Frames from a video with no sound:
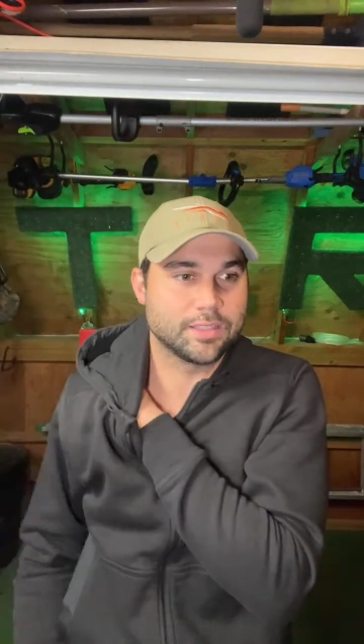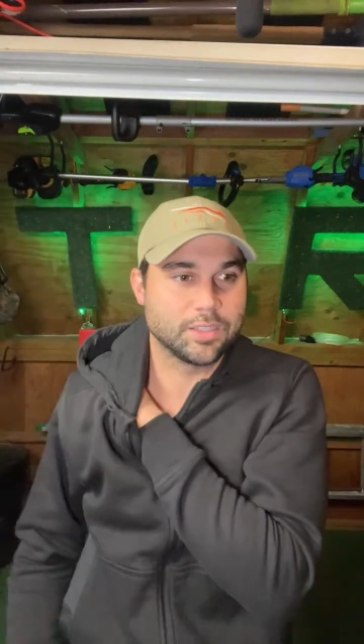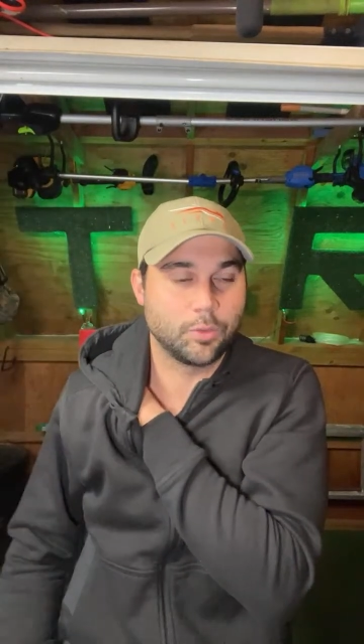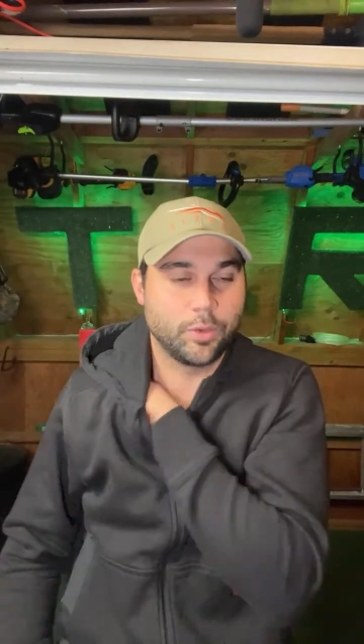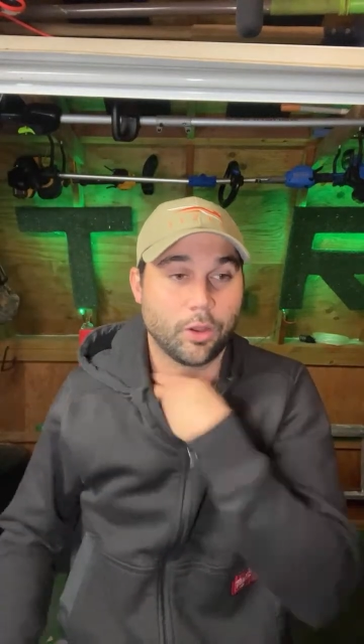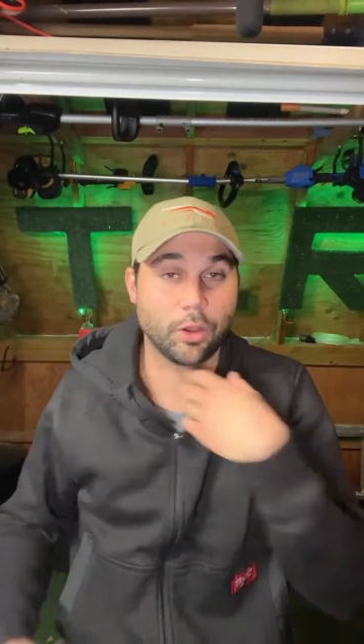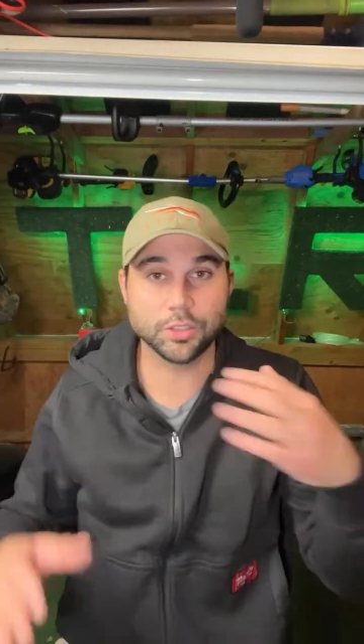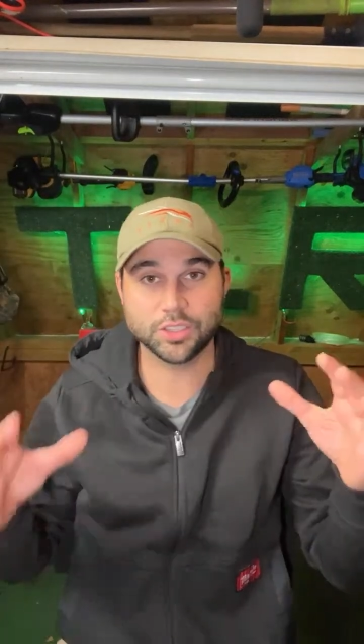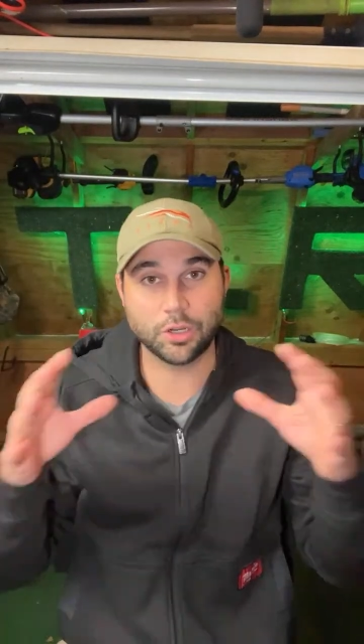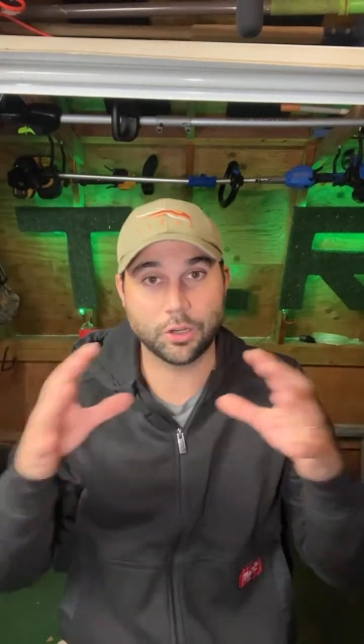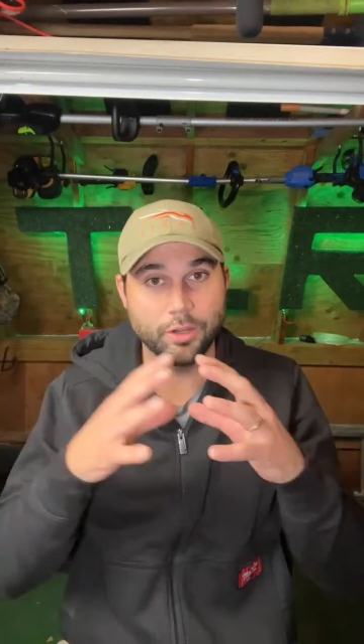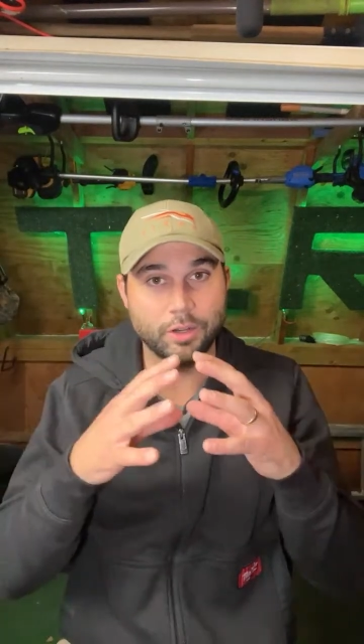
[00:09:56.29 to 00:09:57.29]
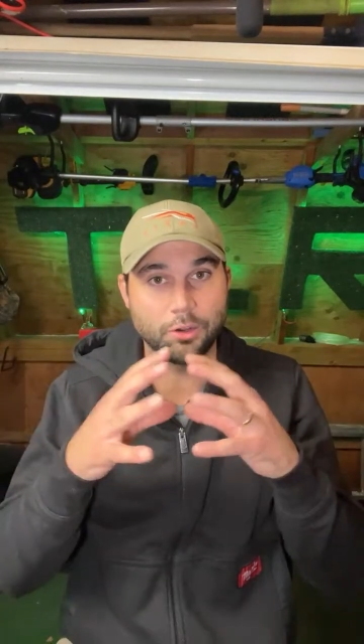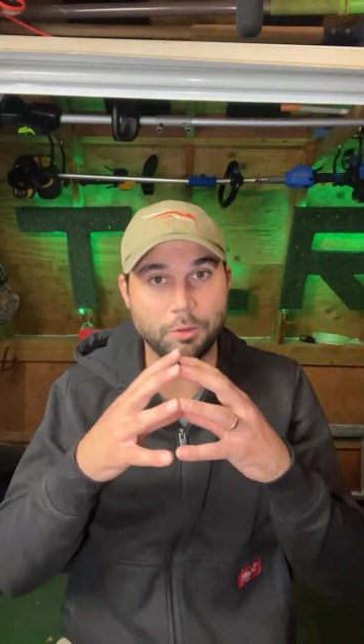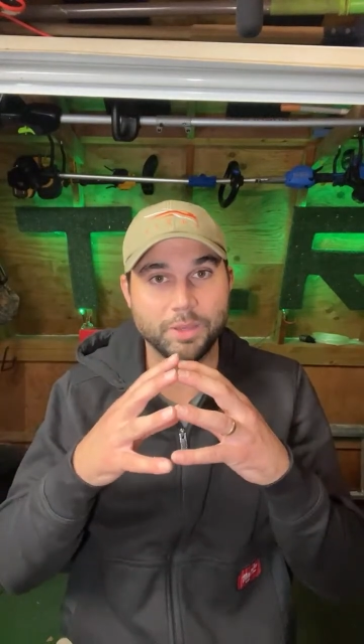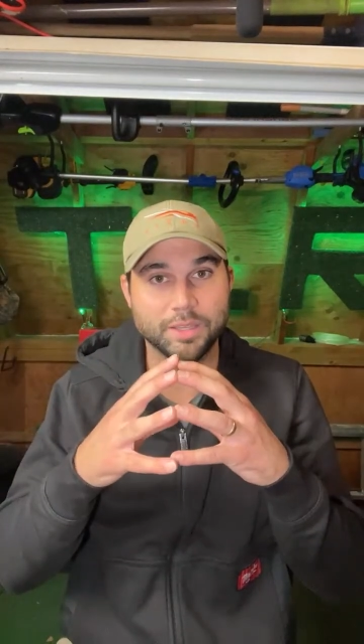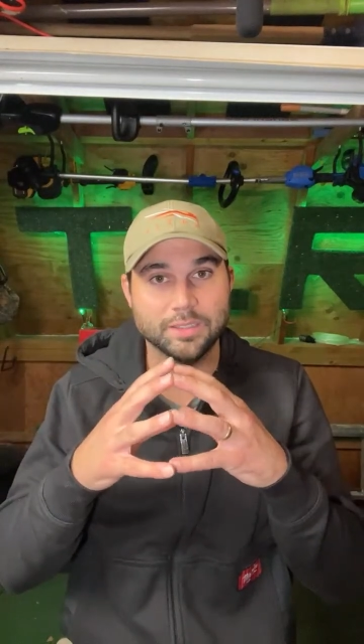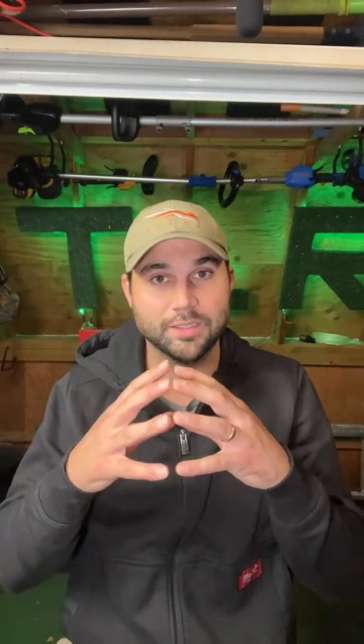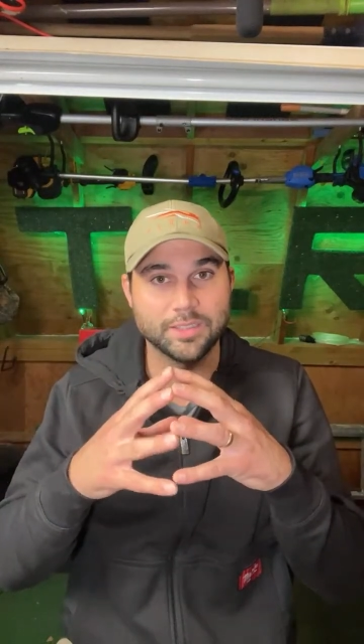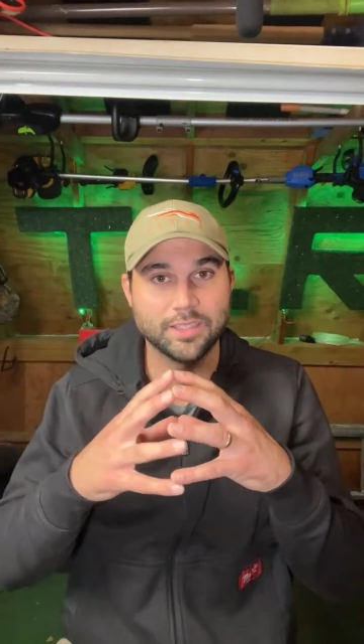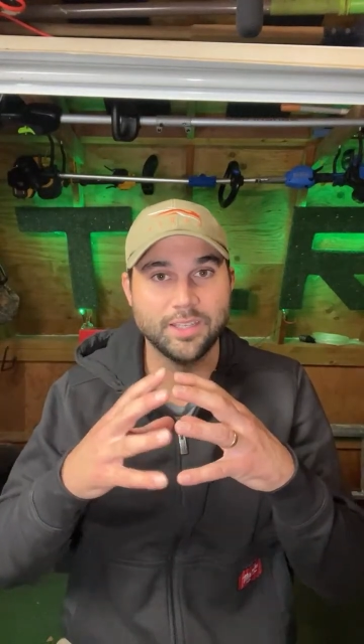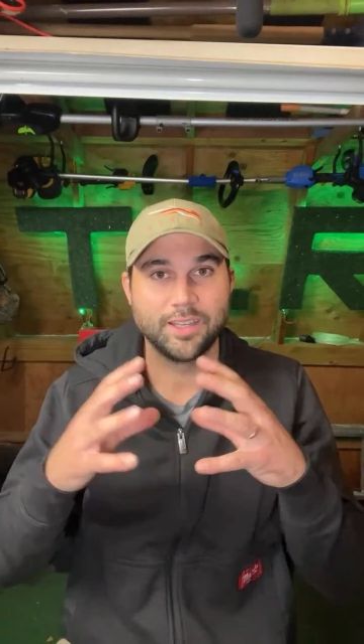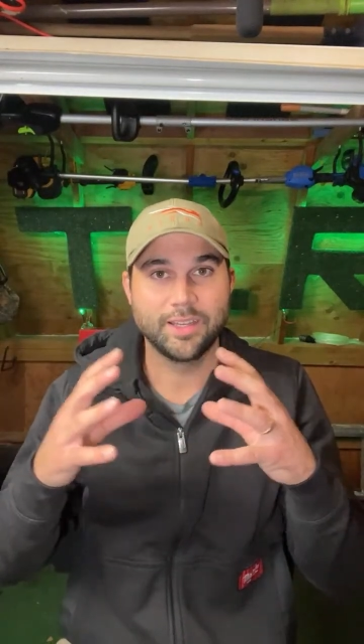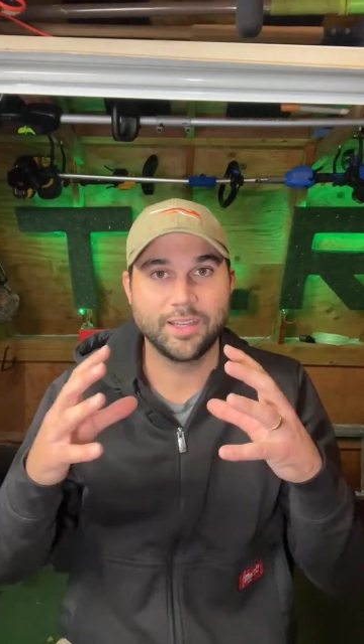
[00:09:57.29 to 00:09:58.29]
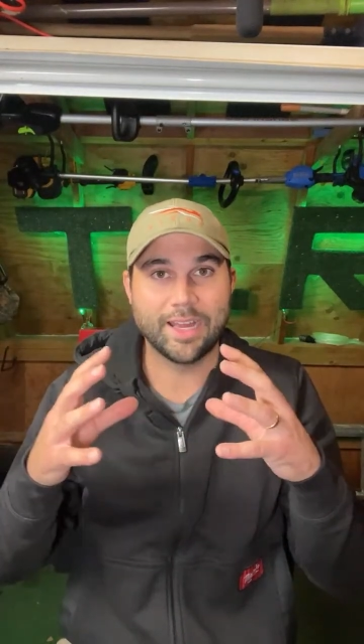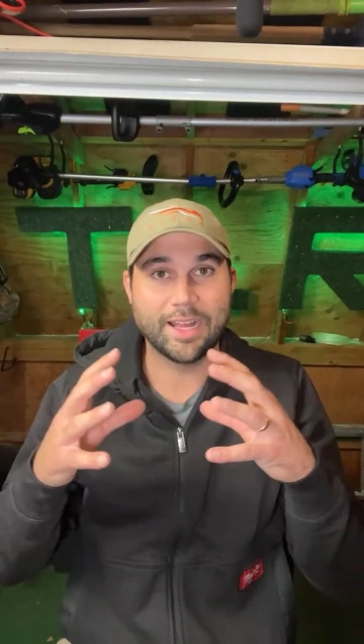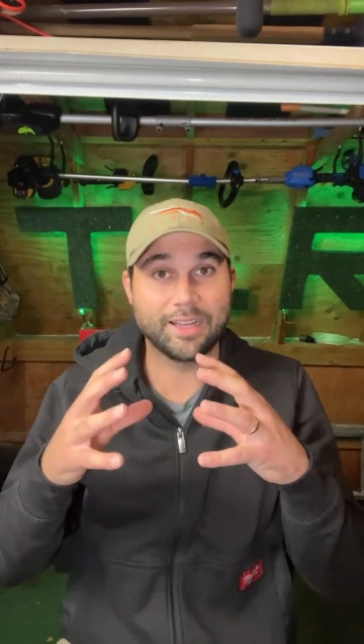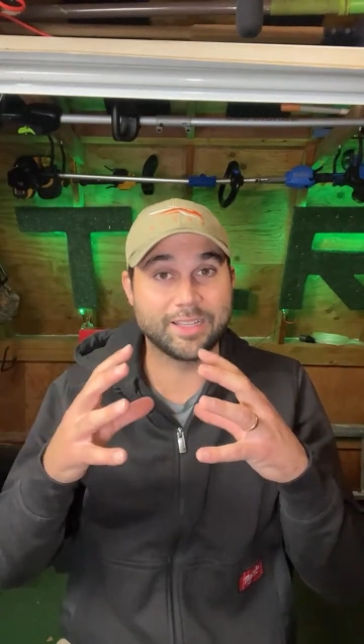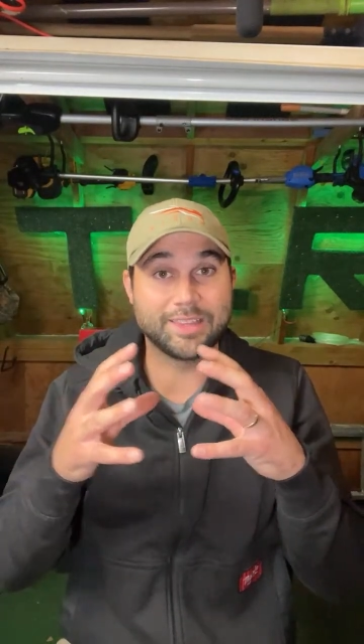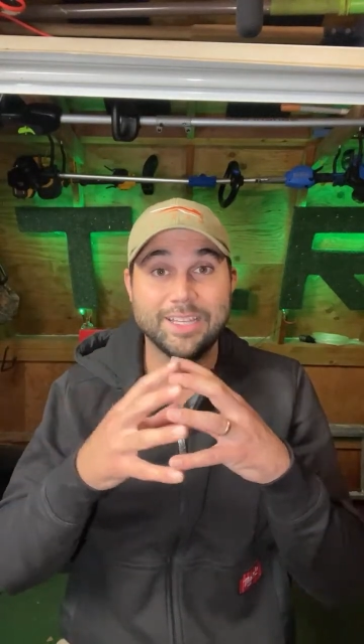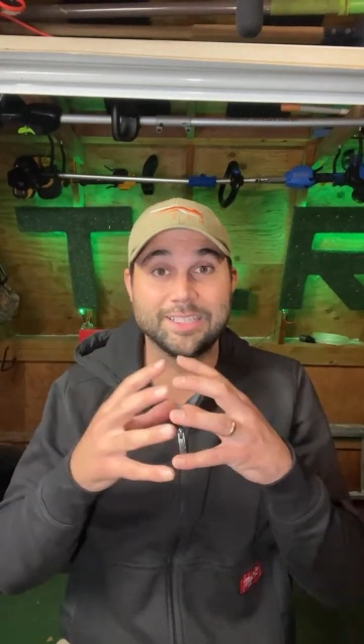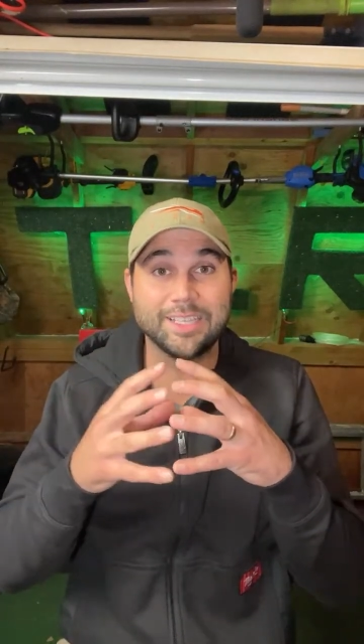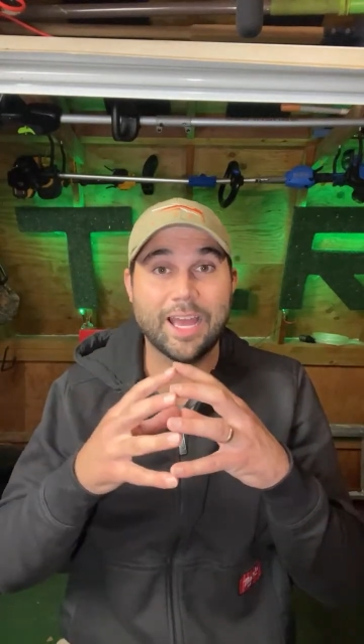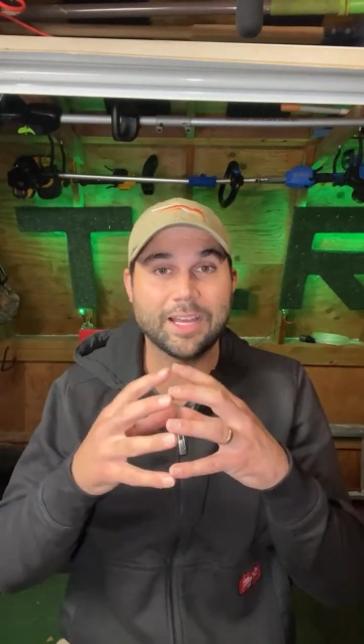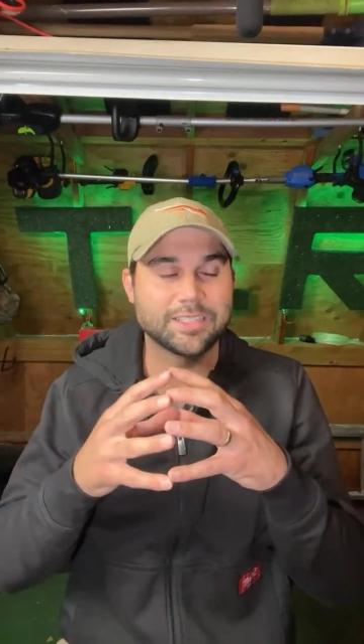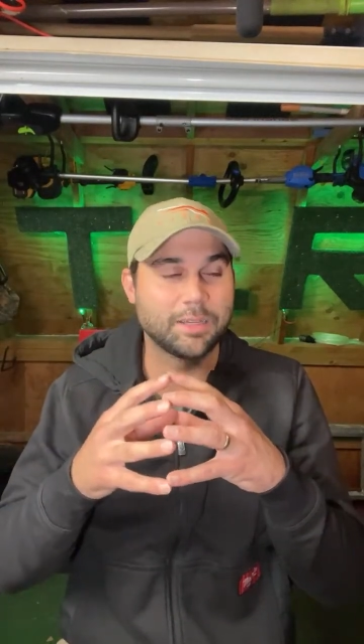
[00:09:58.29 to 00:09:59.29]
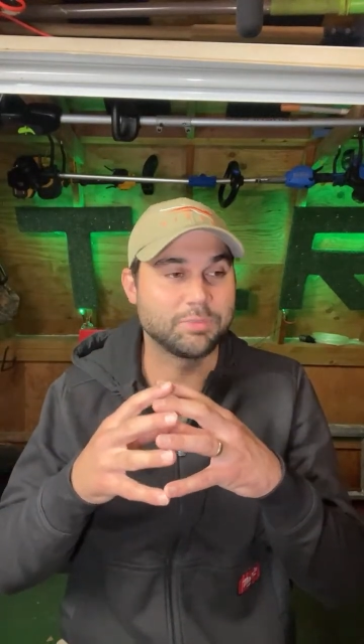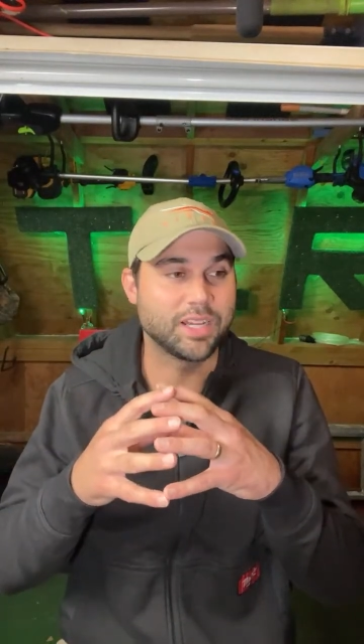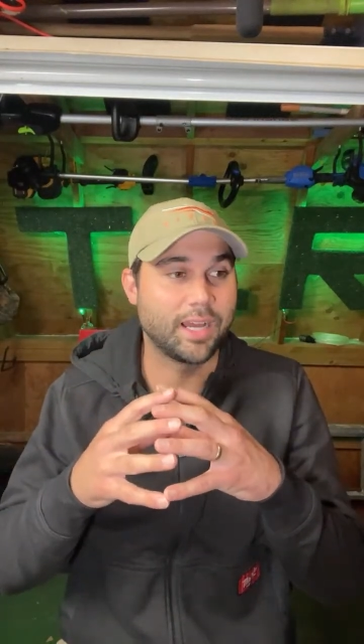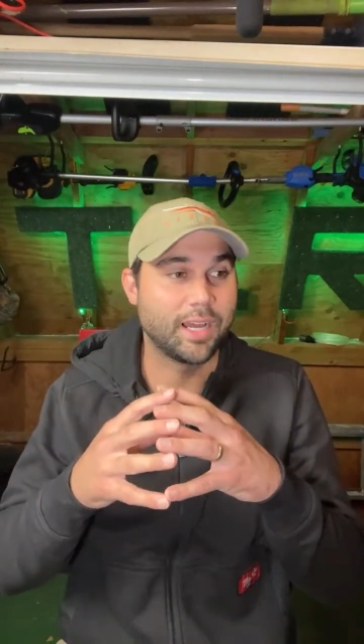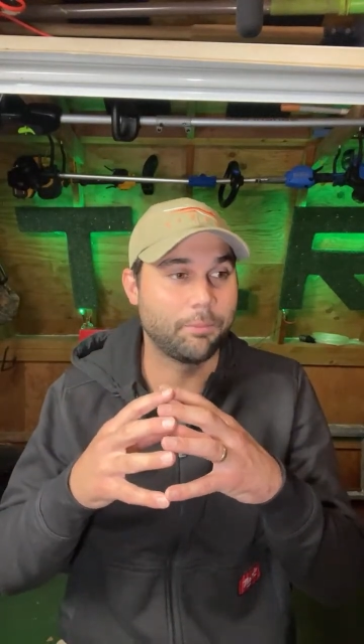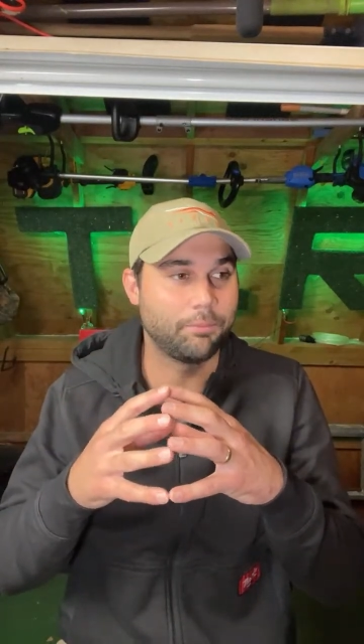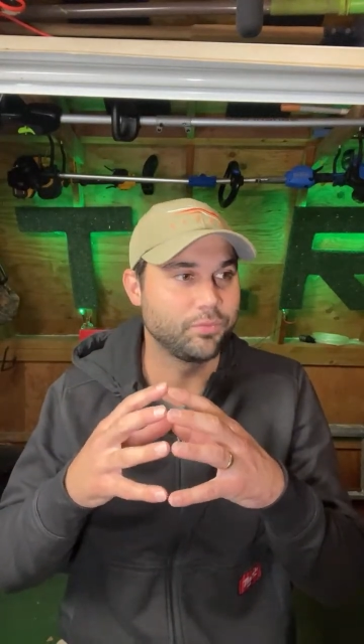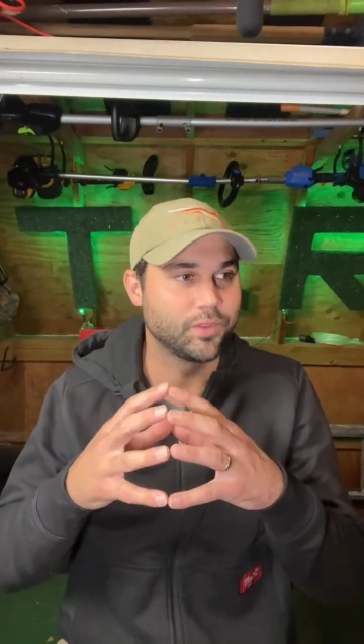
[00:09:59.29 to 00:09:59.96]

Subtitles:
So we all started our own business at like the exact same time.